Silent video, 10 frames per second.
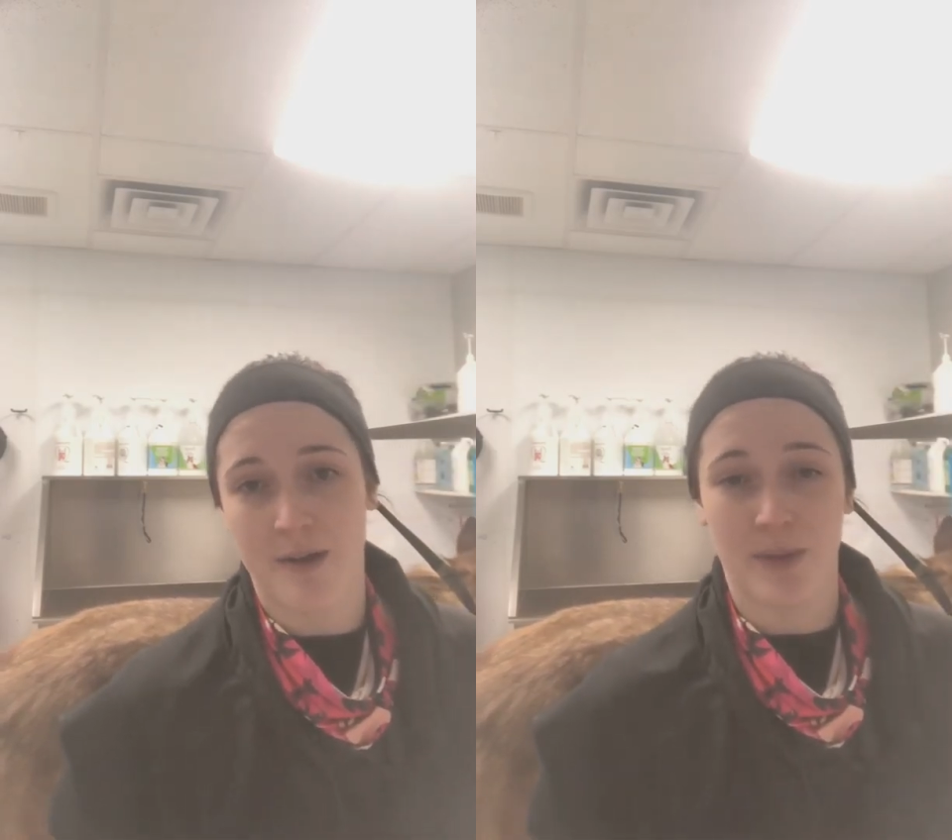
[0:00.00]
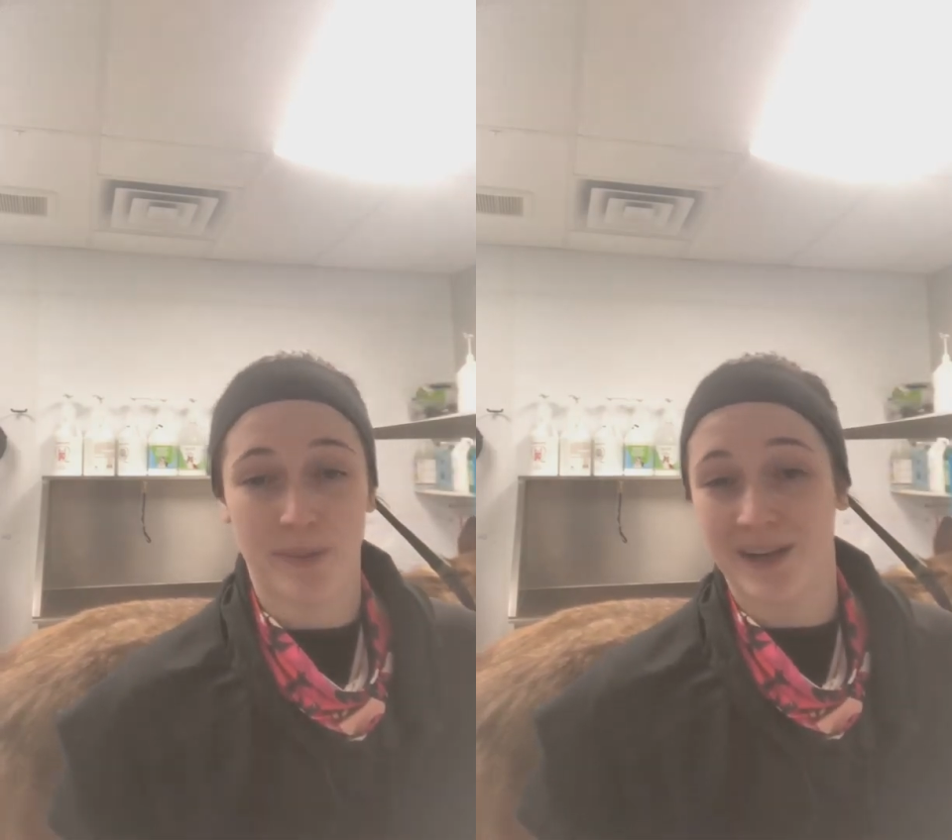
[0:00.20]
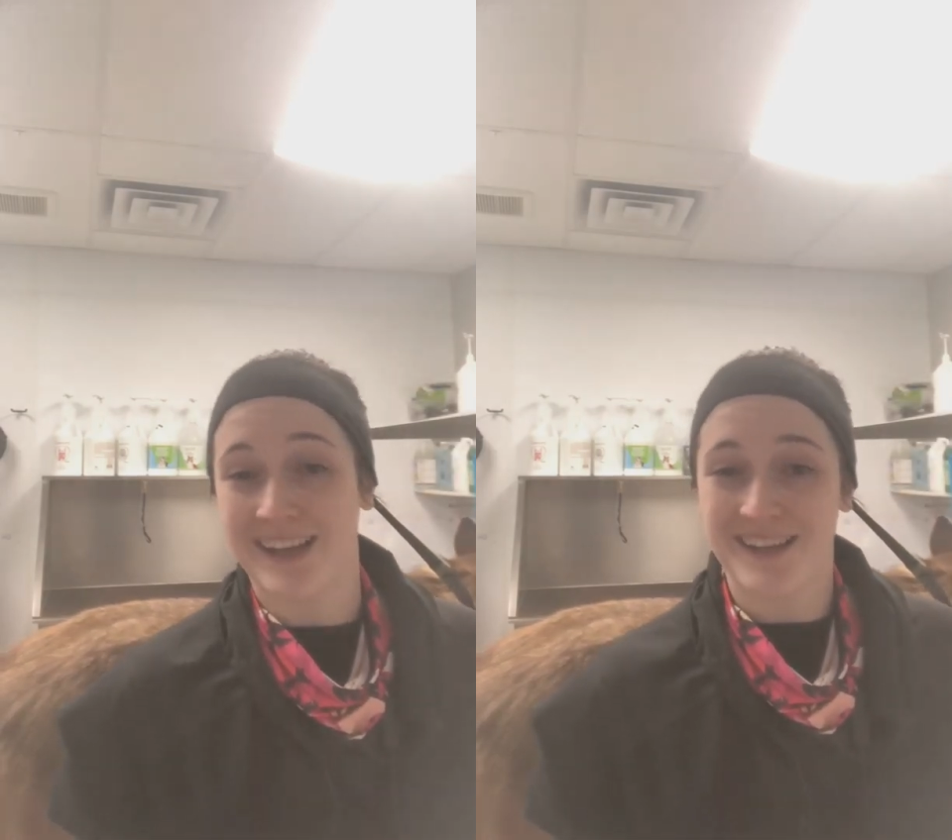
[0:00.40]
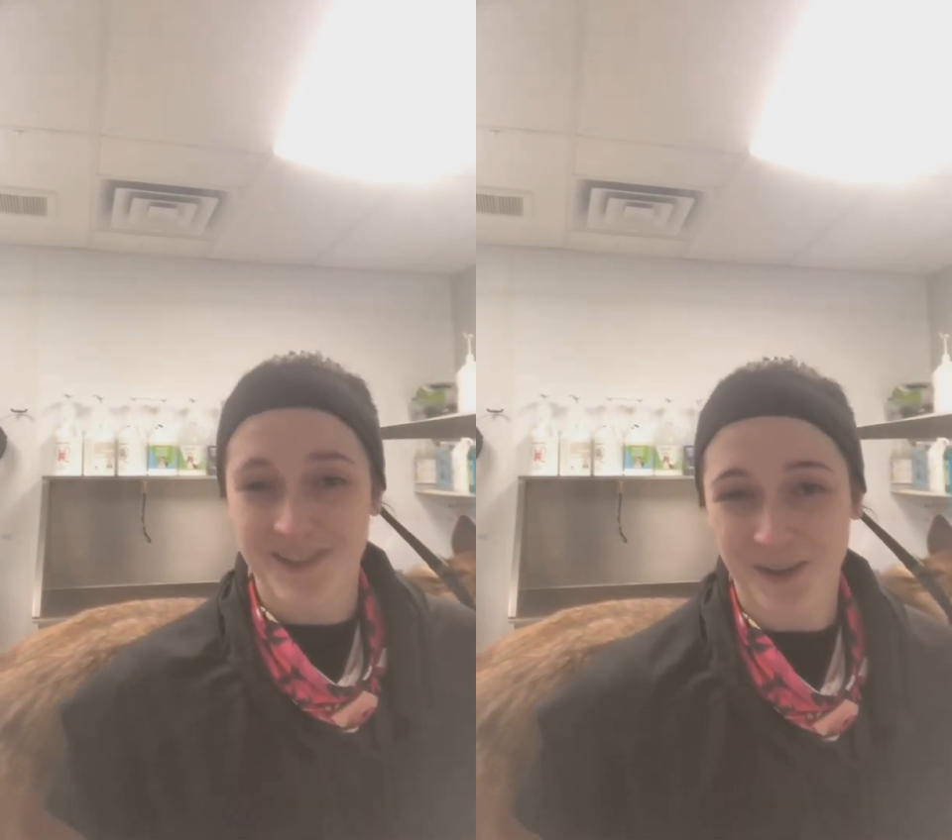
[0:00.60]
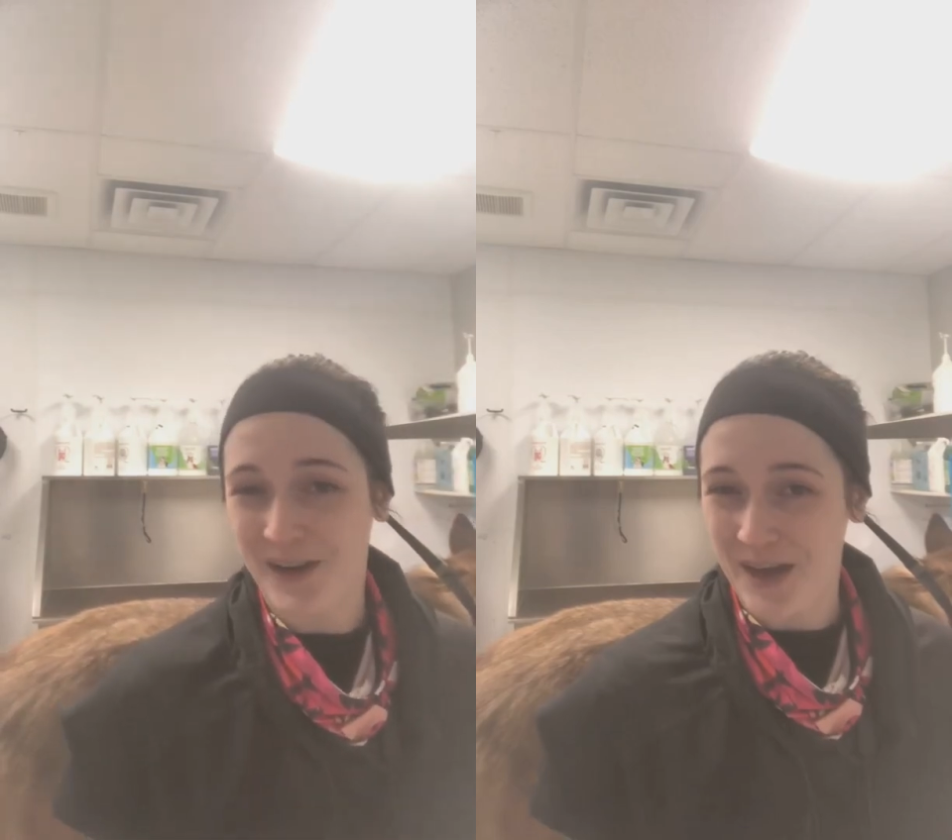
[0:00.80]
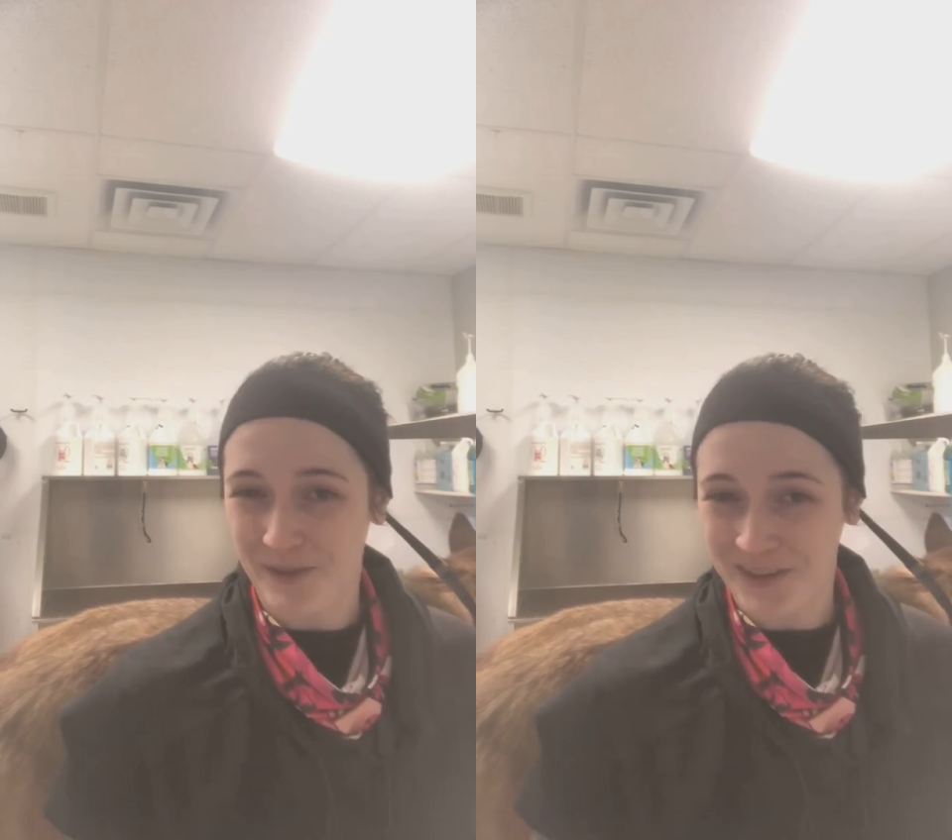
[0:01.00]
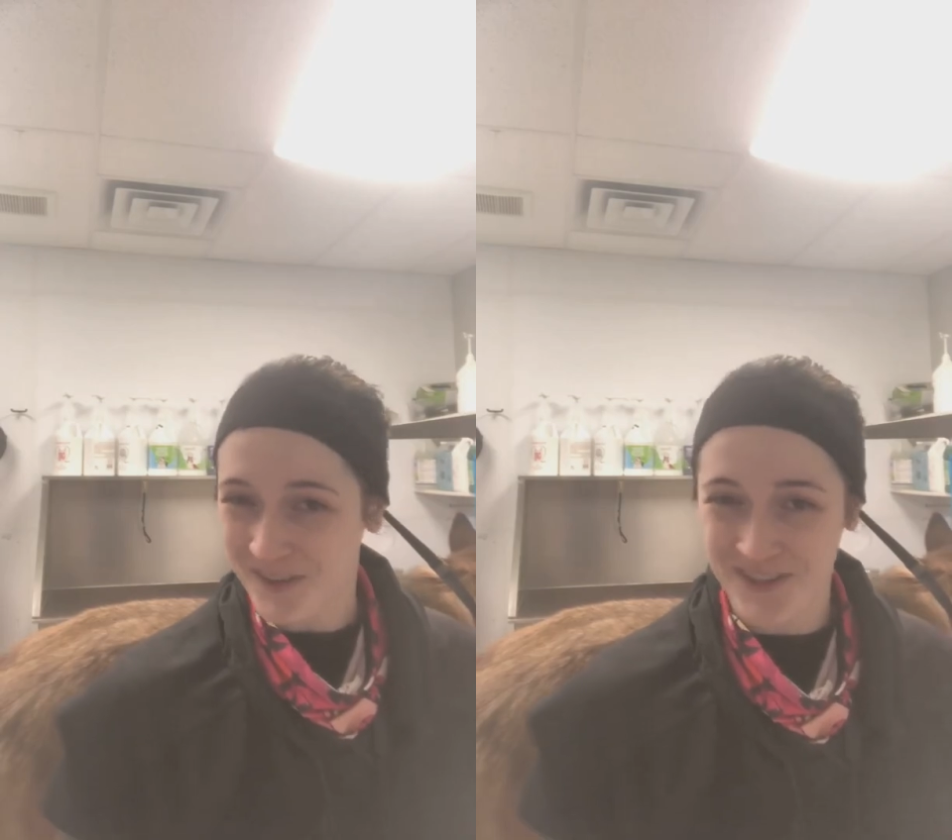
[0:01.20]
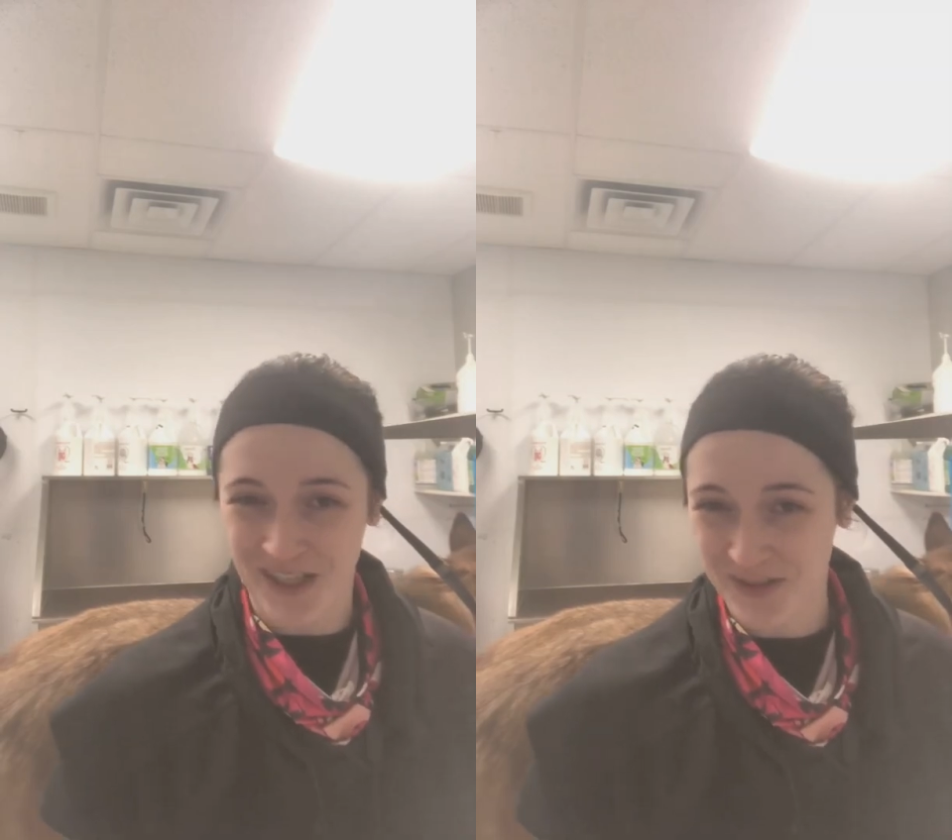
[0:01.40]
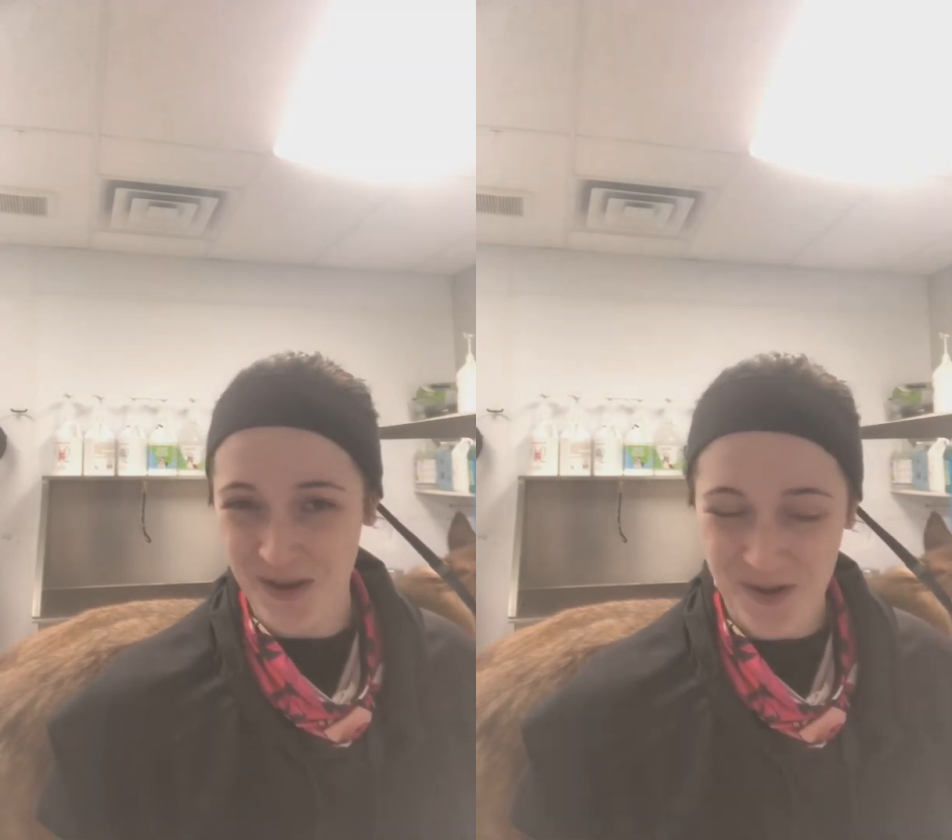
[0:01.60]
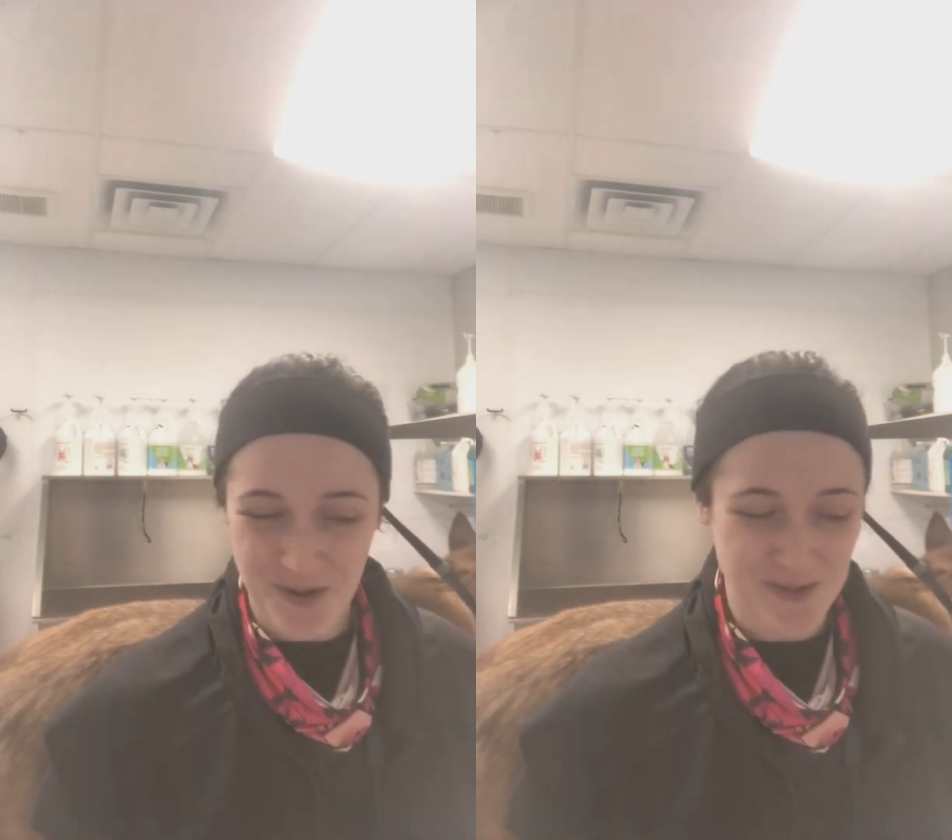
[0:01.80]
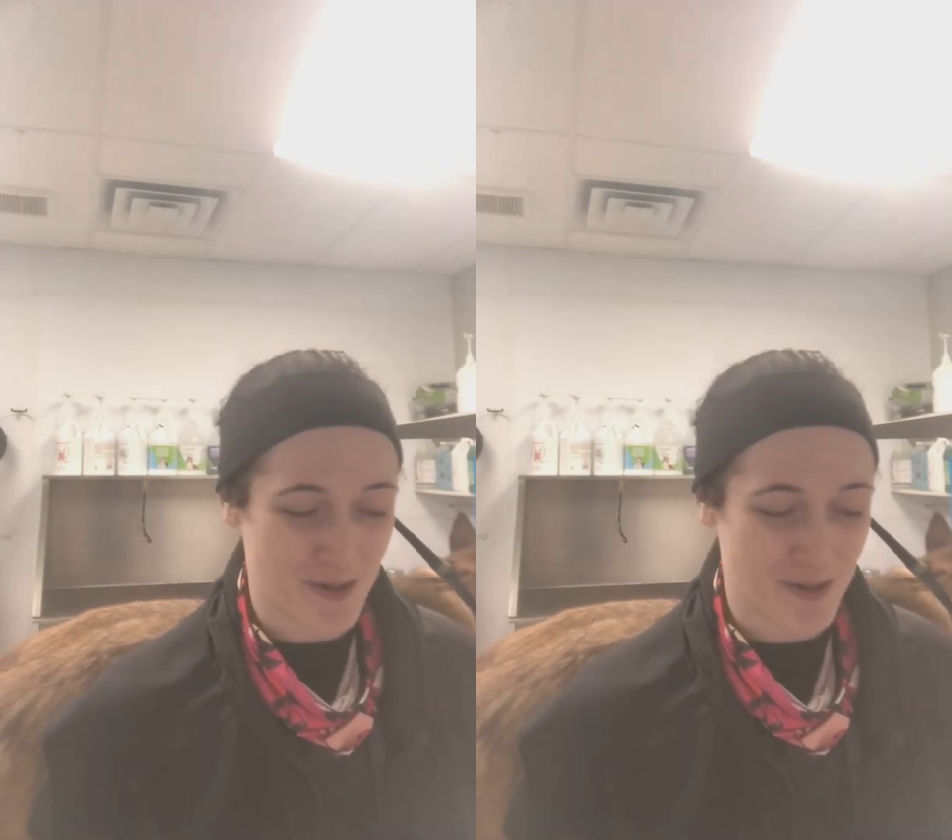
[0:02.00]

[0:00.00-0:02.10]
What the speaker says: but I'm going to guess you don't have one of those at your home,